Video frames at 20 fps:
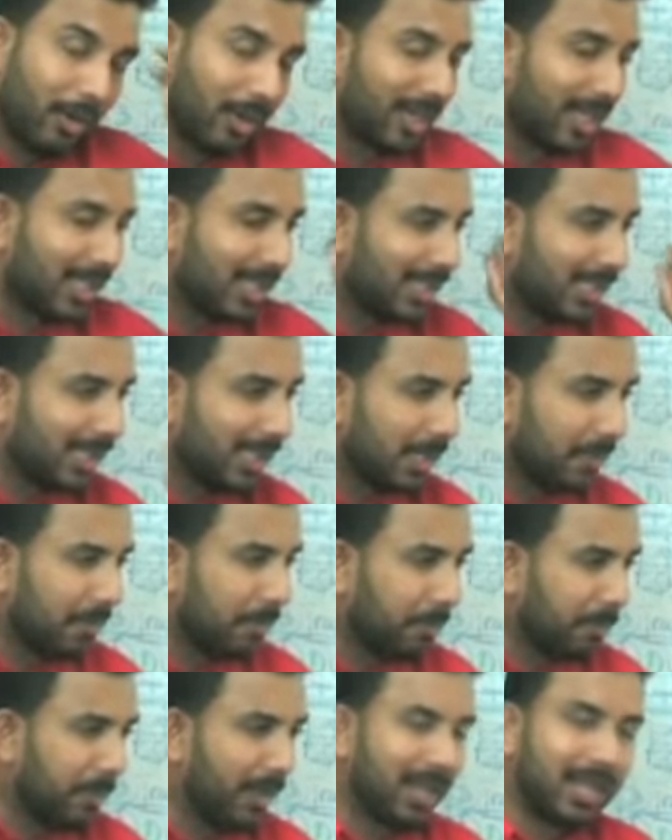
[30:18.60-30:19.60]
on a
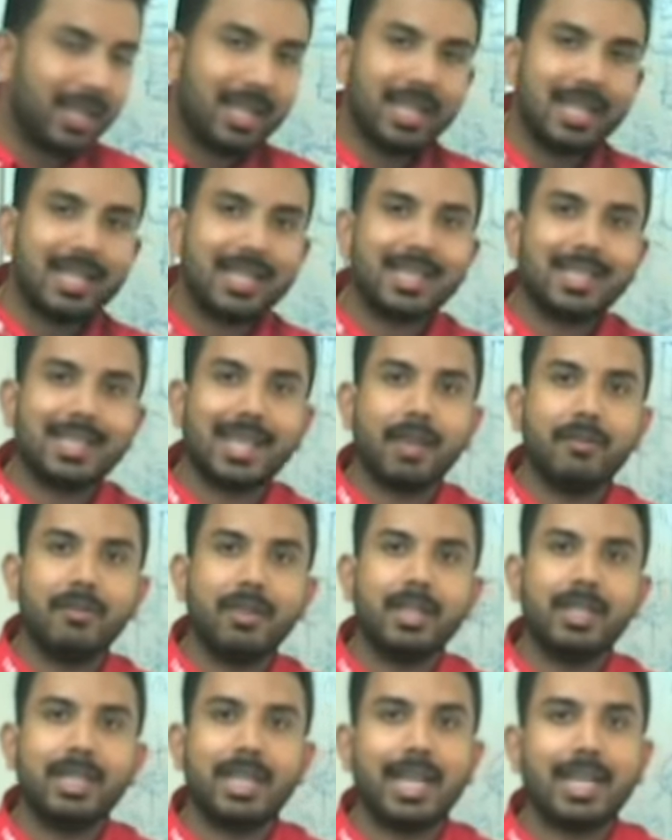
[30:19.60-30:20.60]
simple
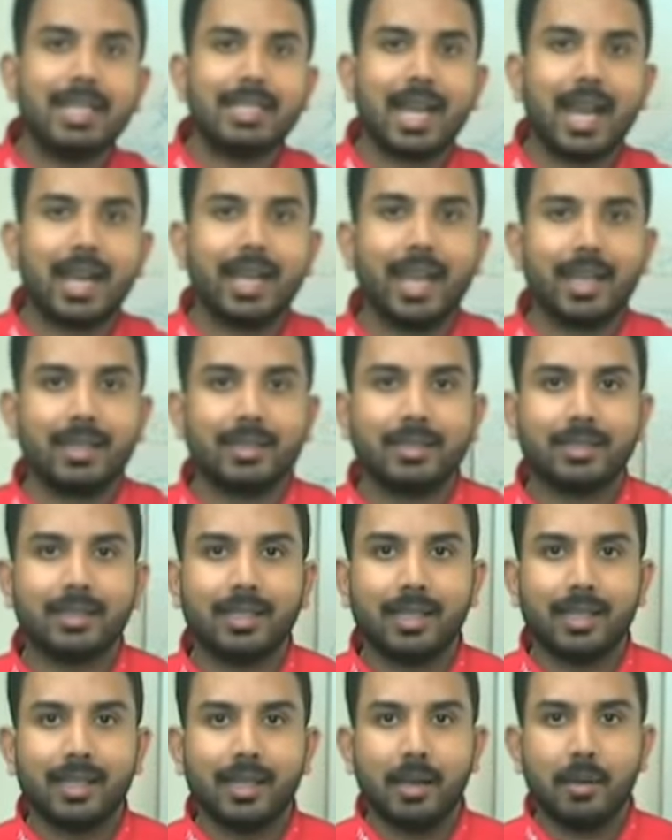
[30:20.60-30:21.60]
7-day target.
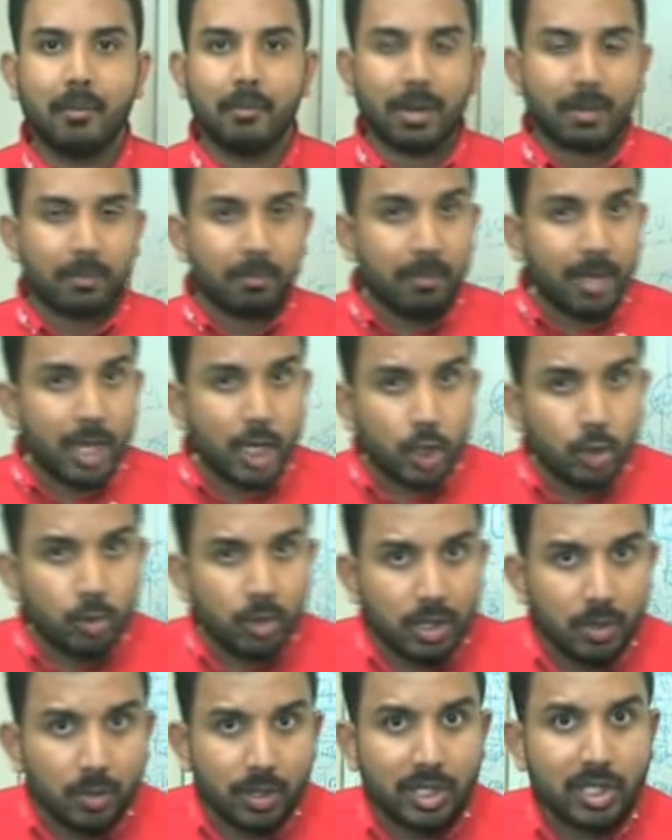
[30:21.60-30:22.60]
But make
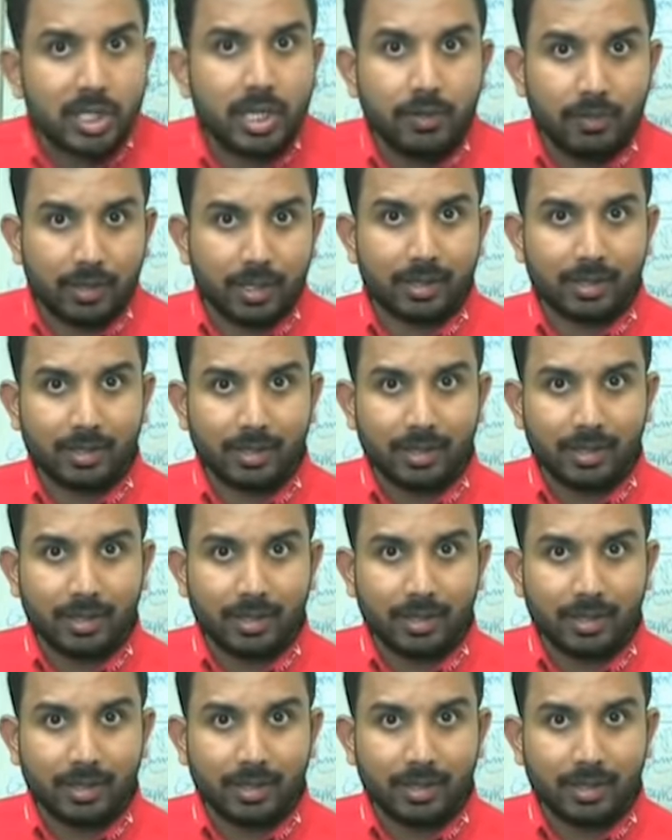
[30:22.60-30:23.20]
sure you achieve it.